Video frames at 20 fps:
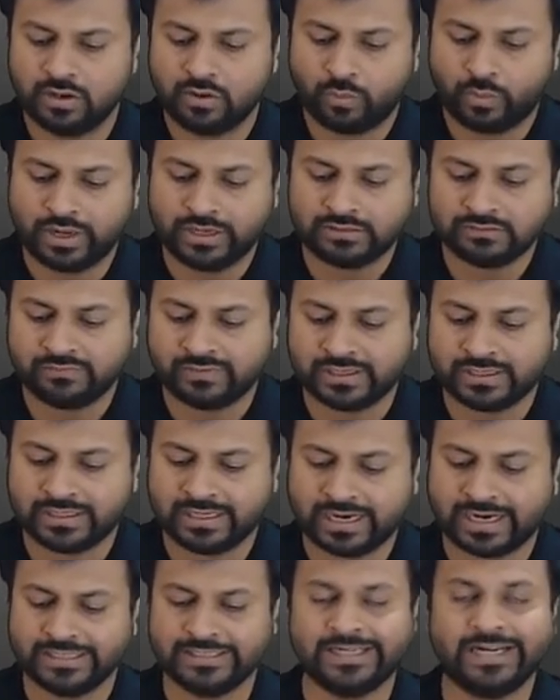One, where
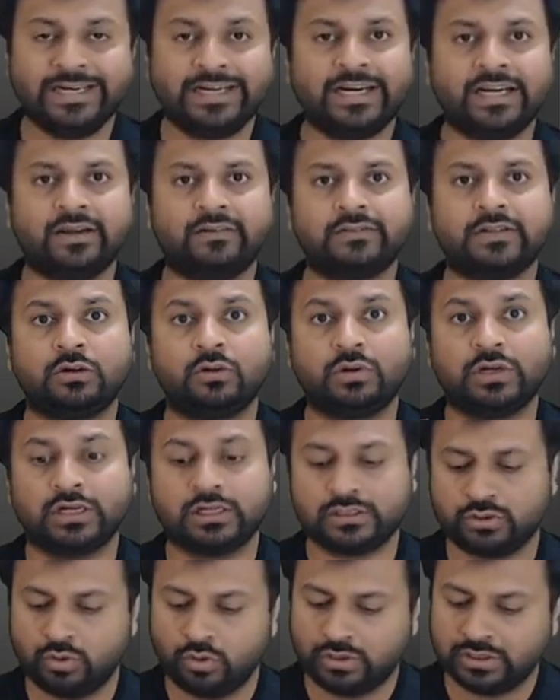the identity of the donor
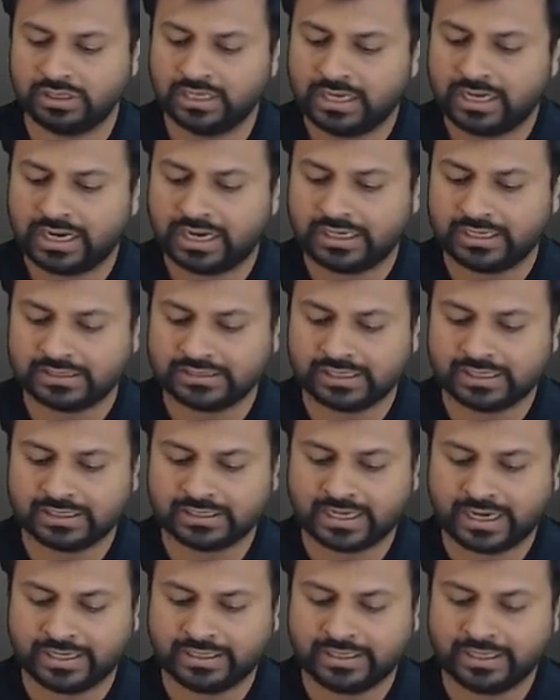is known. Another,
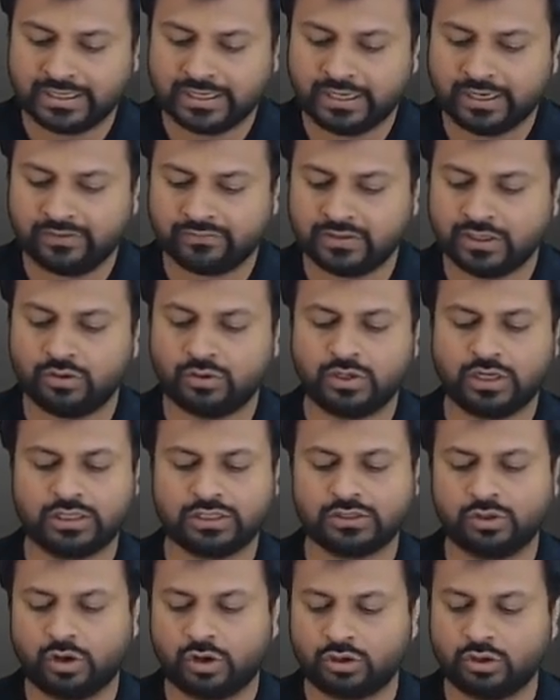the identity of the donor
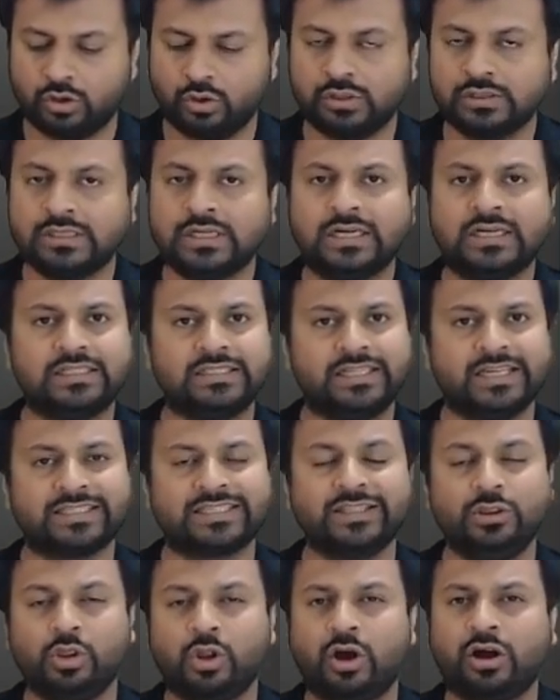is not known.
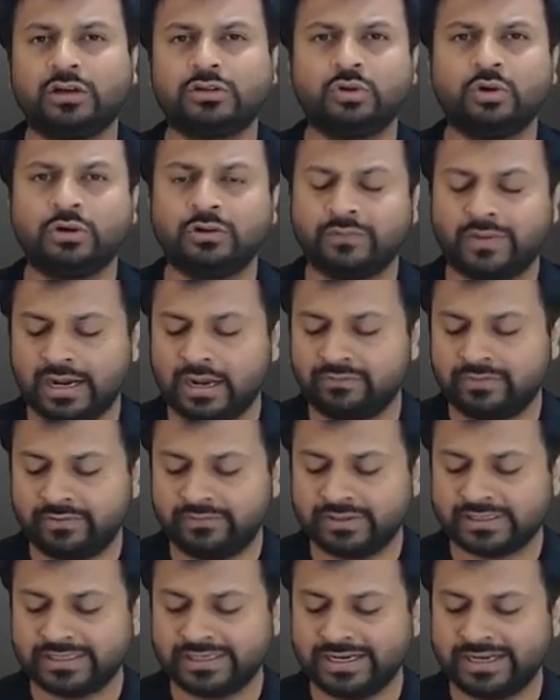This not known wala we
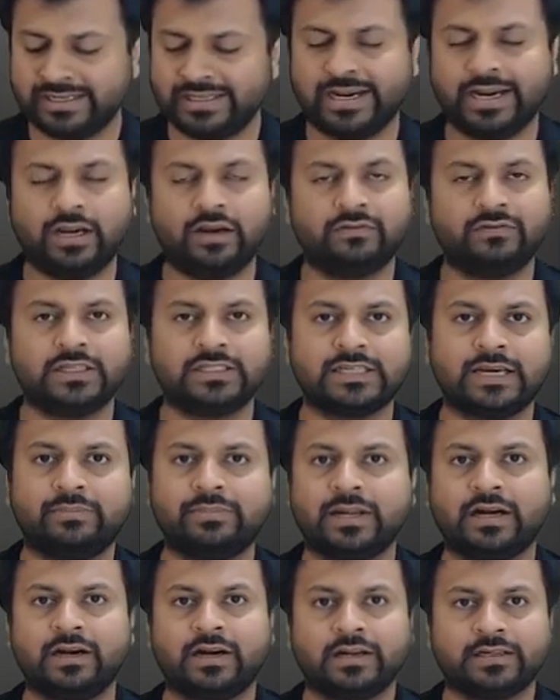will see at the end of the
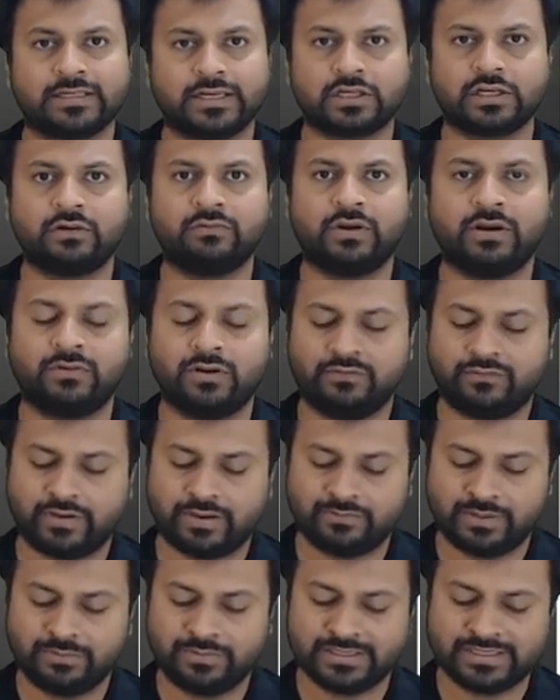chapter under section
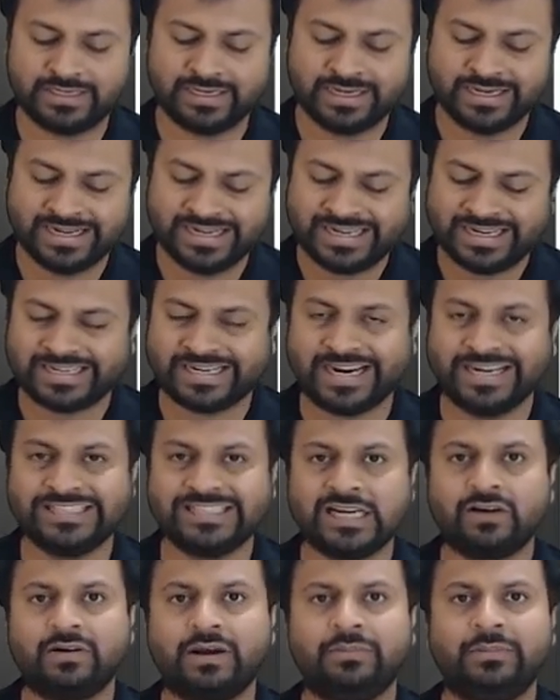115 BBC.
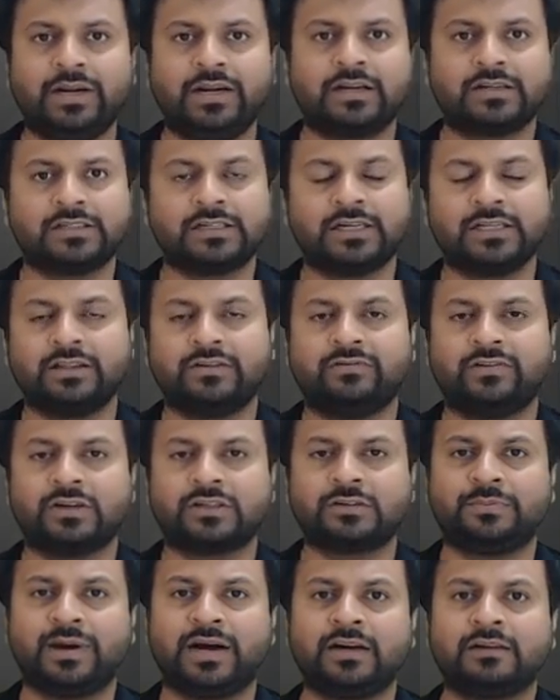Right now I am interested in the
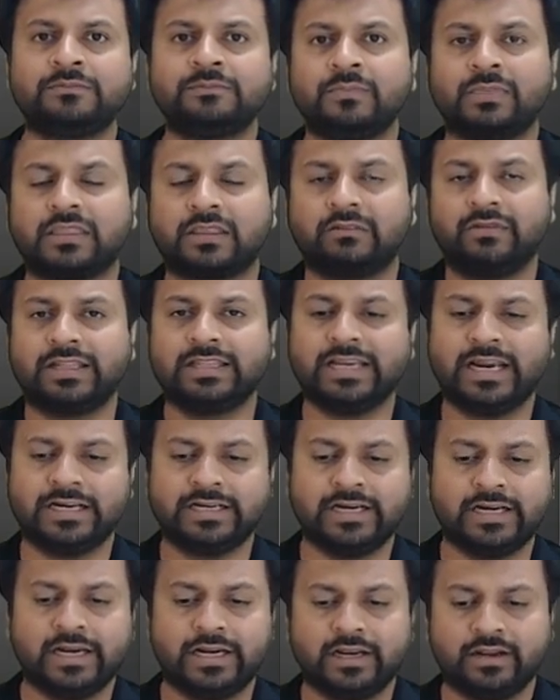first part, where the
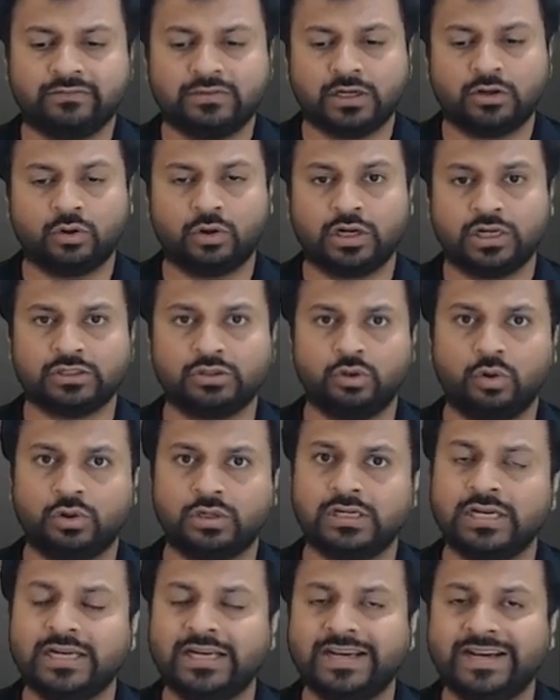identity of the donor is
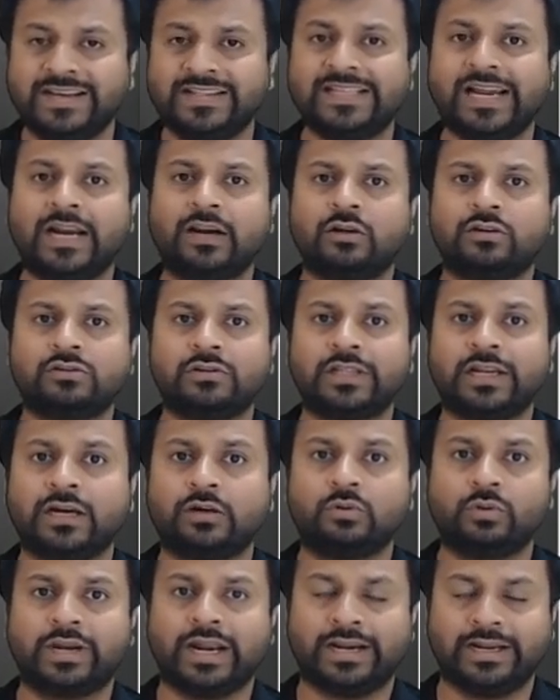known. In that also there are
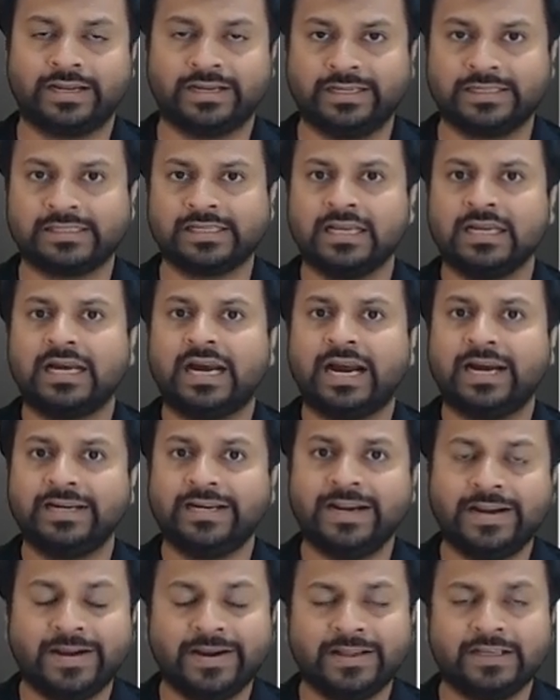2 categories.
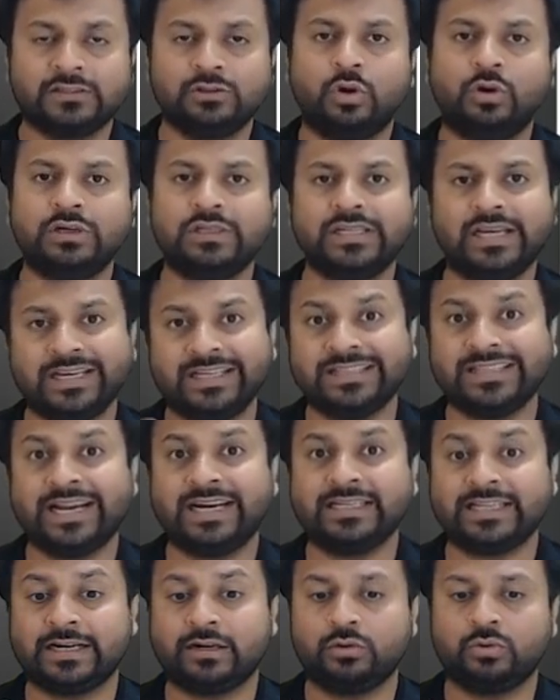Identity is known, in
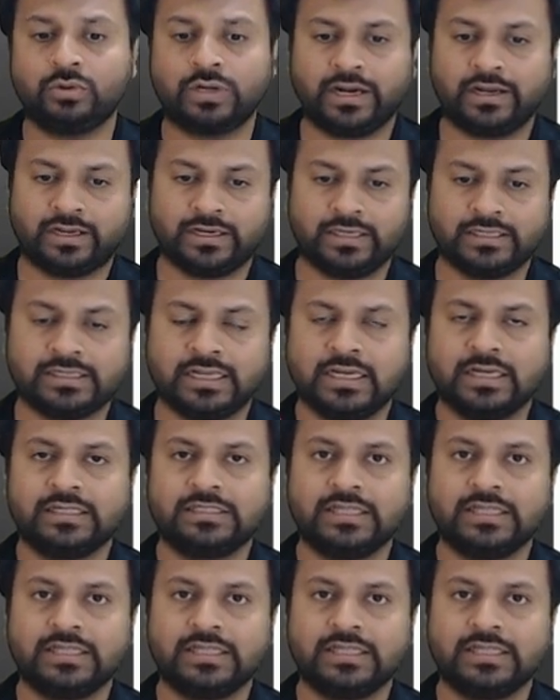that there are 2 categories.